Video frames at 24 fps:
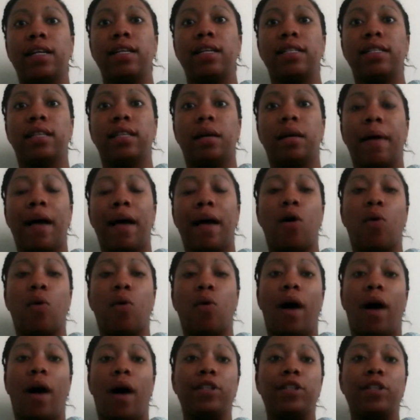somehow
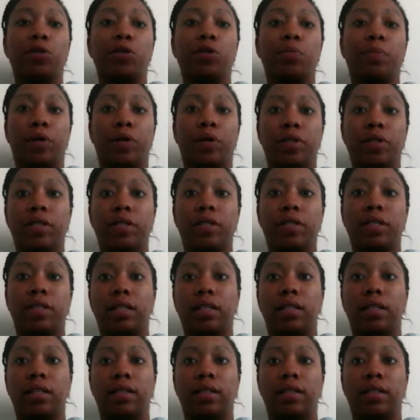wiser person.